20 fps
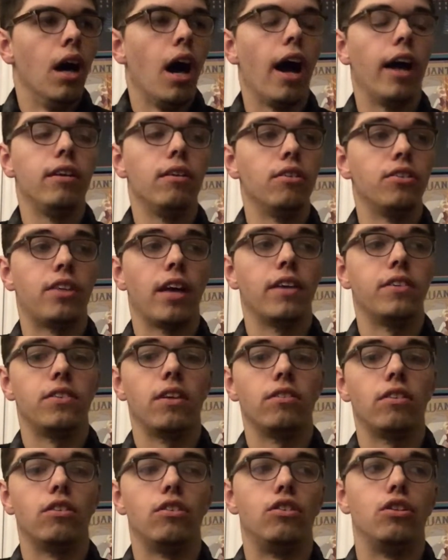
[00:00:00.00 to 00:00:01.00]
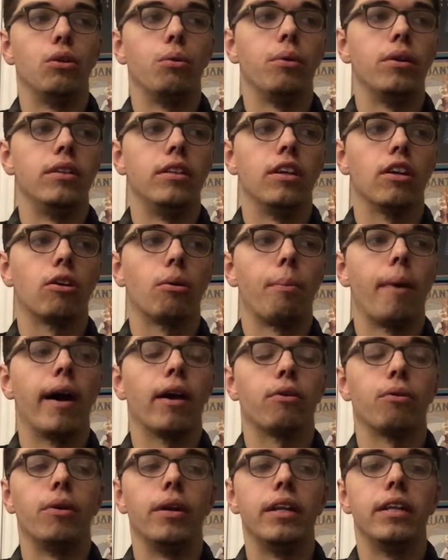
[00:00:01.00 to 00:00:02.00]
know this has nothing to do with Nickelback
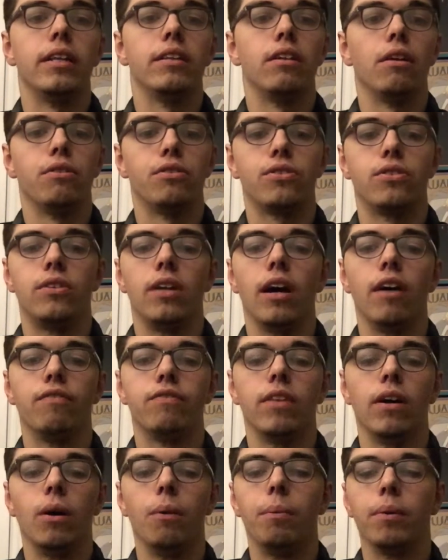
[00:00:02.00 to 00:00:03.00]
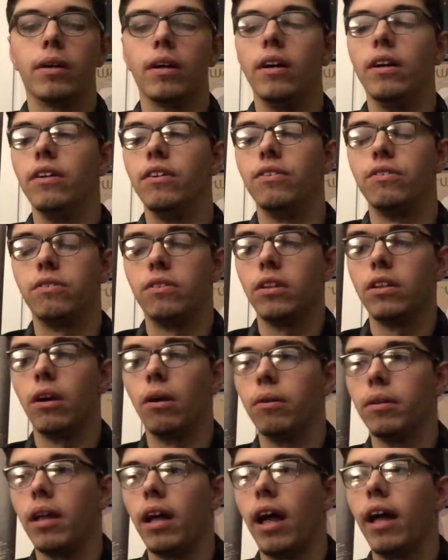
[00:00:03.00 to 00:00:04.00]
or any of those stuff, though. Because, you
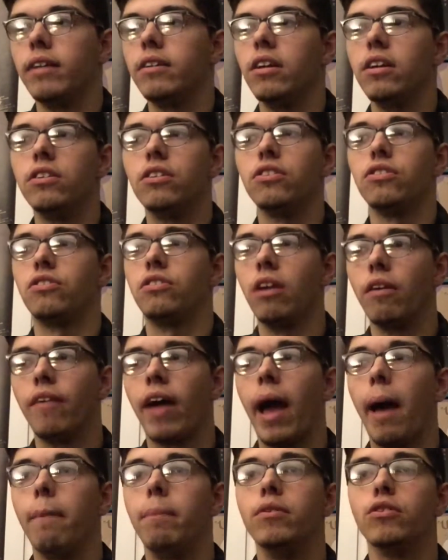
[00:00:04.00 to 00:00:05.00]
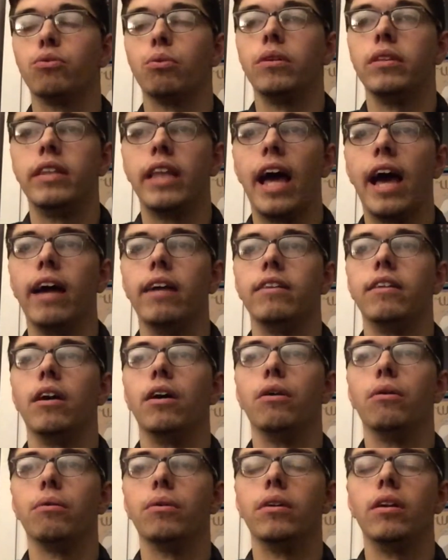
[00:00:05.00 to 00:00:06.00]
know, it just stuff happens with that,
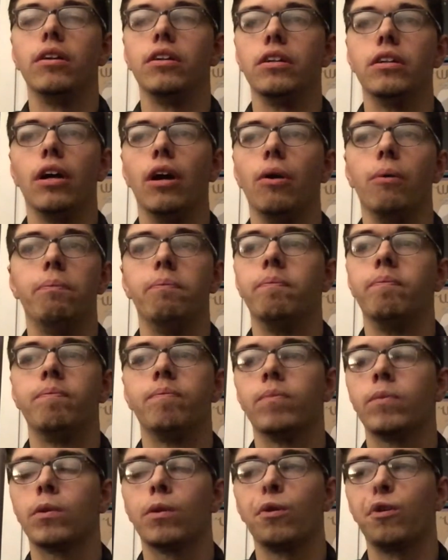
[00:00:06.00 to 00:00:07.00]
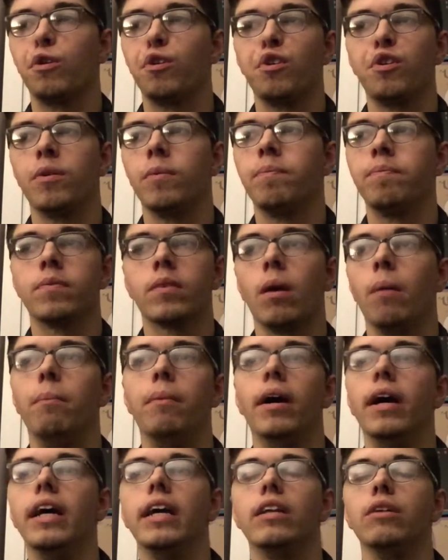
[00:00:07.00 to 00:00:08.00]
though. You know.
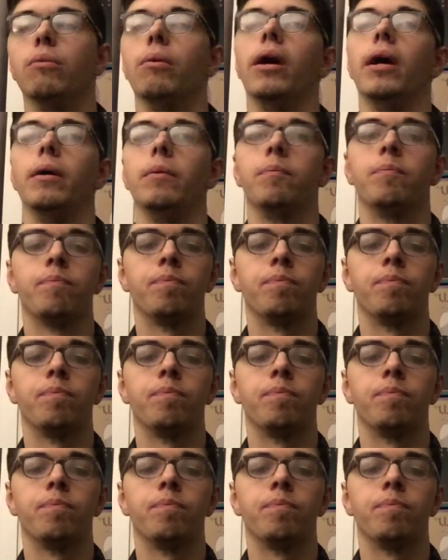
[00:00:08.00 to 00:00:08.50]
But anyway.